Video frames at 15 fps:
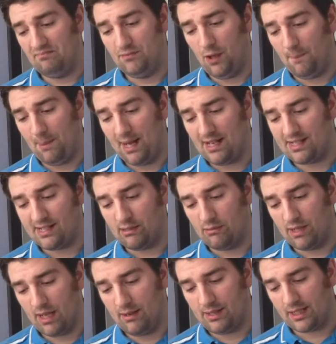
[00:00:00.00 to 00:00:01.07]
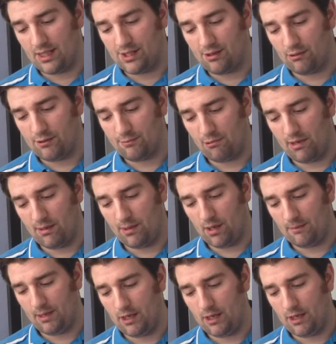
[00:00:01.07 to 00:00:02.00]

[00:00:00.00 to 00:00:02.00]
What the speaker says: Not bad at all though, it controls pretty well.